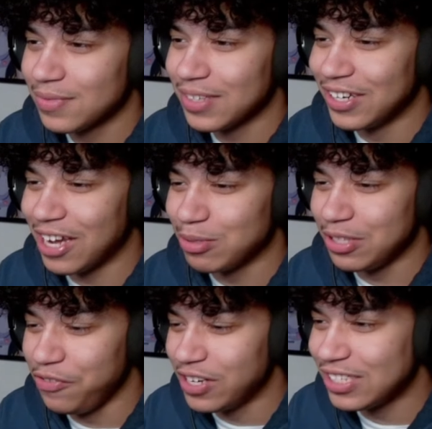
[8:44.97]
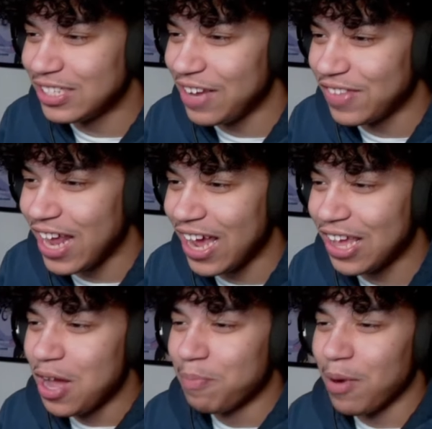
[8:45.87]
Here comes Luffy to save the day.
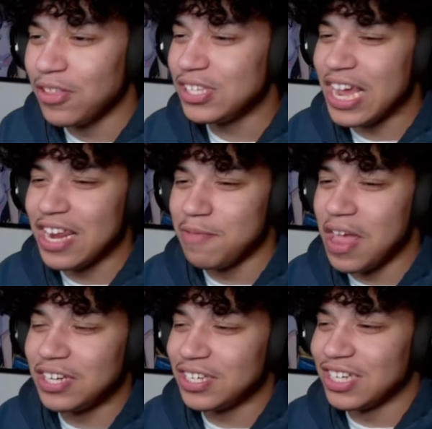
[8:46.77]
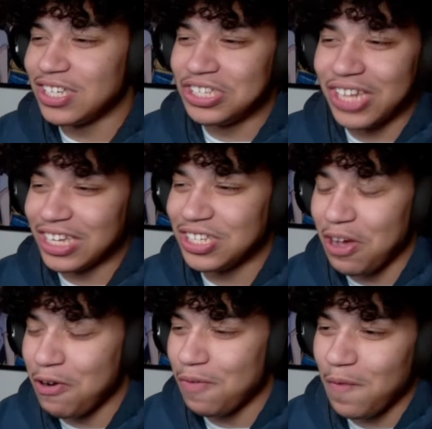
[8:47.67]
Bro, this animation is just
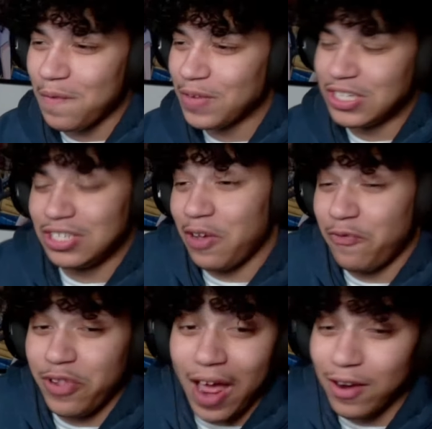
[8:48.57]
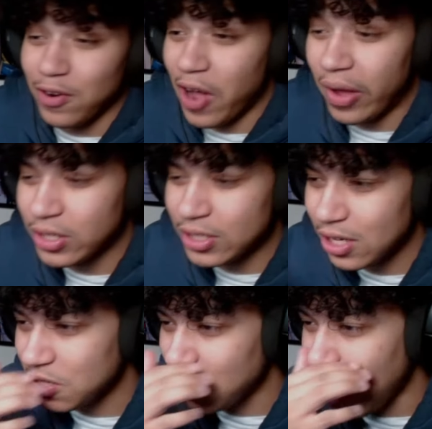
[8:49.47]
so fluid. I don't know how else to
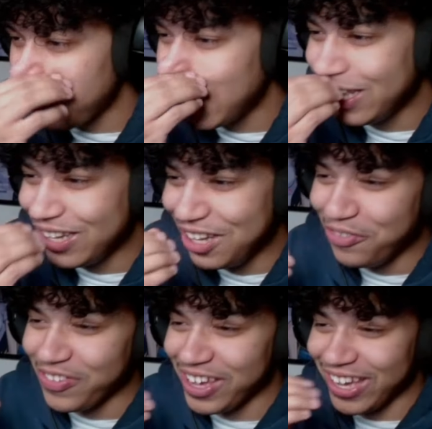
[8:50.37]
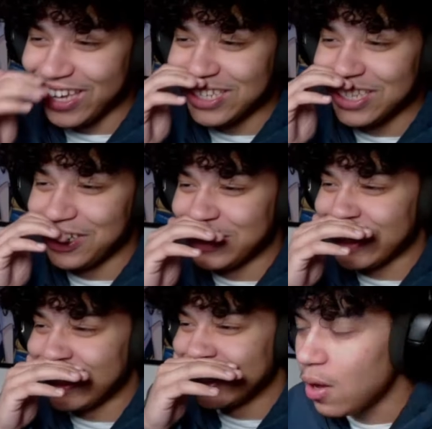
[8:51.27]
describe it. Luffy, his little
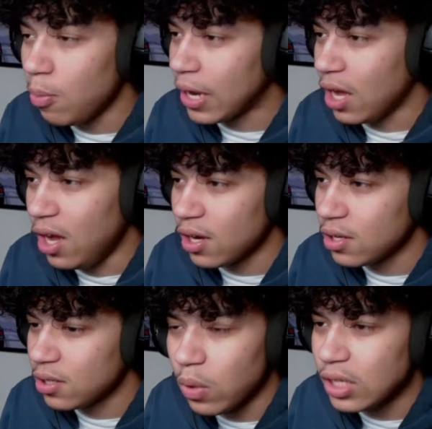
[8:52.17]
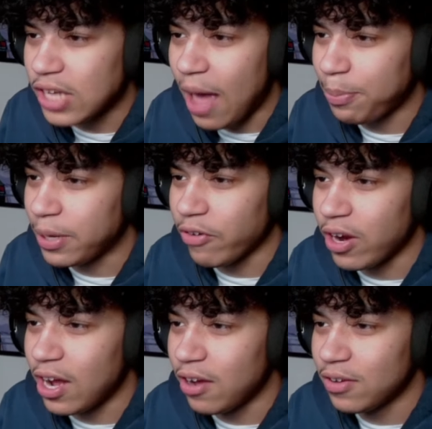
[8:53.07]
tears. Oh my god, what is happening
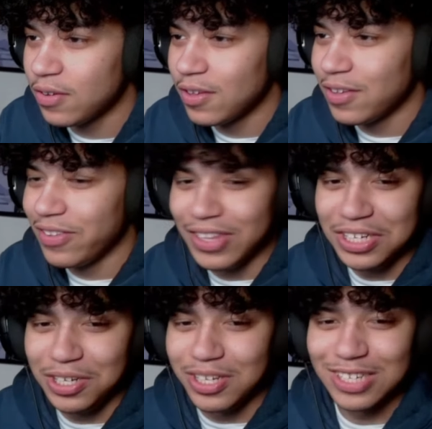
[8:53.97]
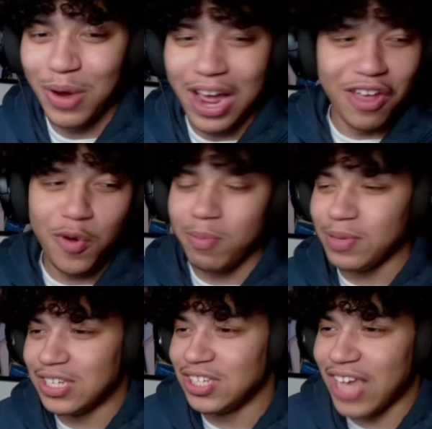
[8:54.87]
right now? This is why I love One
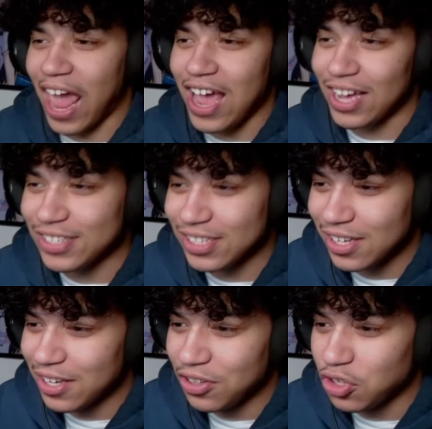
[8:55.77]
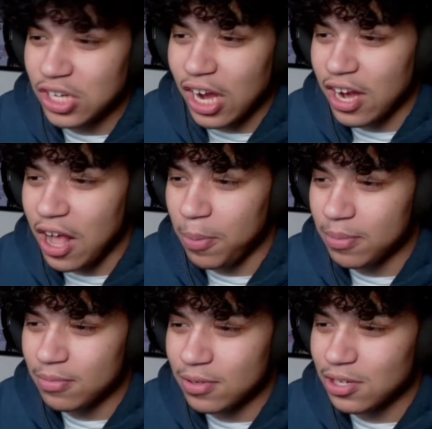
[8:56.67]
Piece, this is chaos. They're just not gonna help
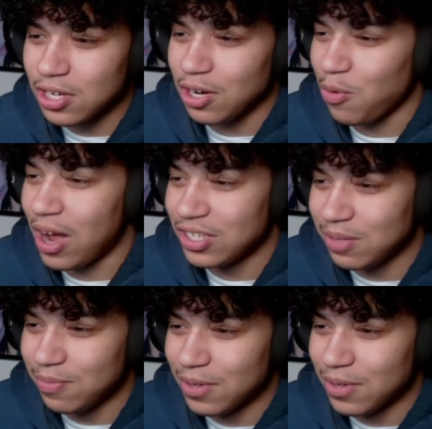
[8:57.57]
him. Just gonna watch him.